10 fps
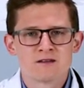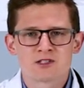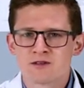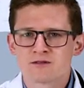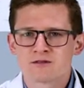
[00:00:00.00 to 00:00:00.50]

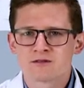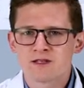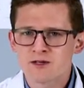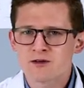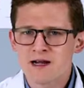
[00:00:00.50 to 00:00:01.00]
So
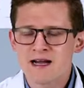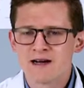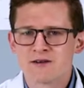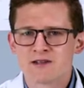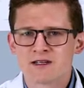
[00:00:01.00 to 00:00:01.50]
they're
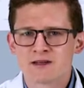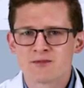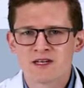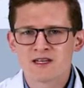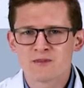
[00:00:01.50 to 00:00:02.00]
around, and
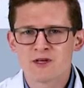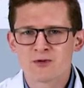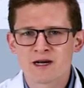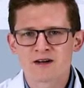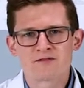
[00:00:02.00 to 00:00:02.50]
we need to be
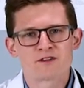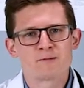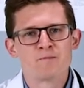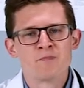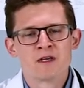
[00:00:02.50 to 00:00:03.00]
aware of
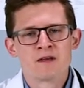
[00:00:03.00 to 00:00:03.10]
them.